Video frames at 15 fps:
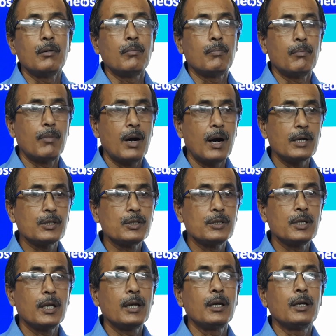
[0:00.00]

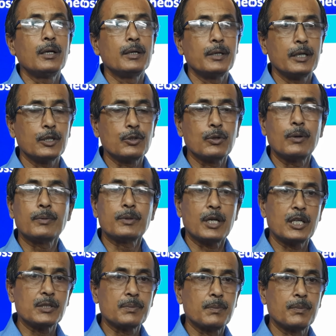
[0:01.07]
marginal rate of
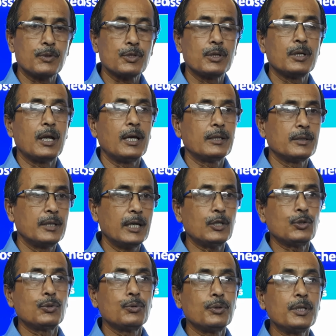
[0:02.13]
transformation, and
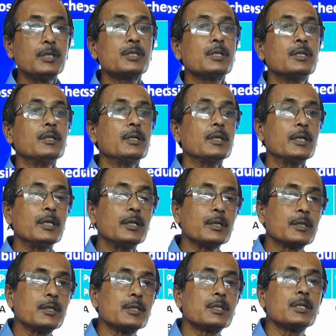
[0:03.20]
that too is in
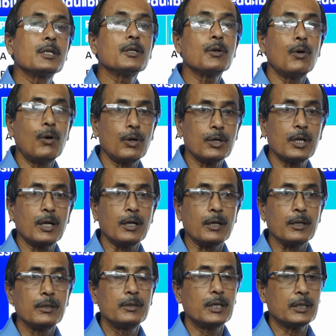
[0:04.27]
increasing
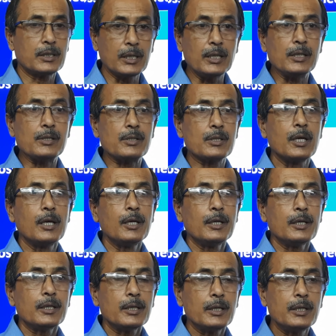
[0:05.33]
order. That is
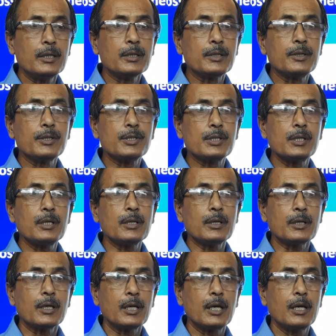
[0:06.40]

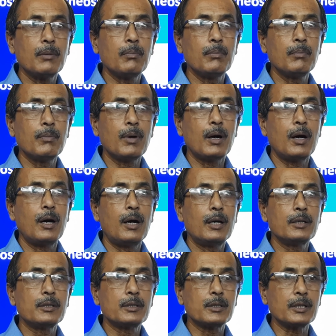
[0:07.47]
increasing
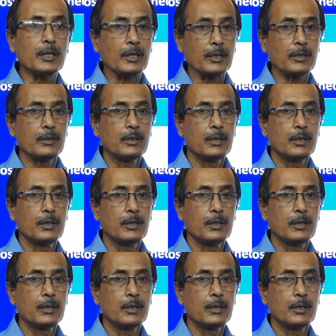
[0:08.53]
MRT.